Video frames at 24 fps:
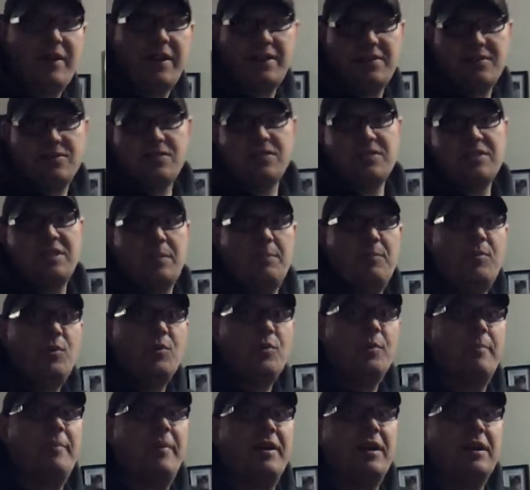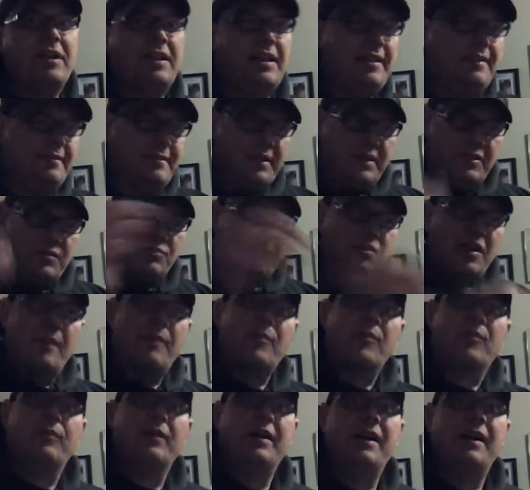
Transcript: was doing is I pull the barrel out and I drop the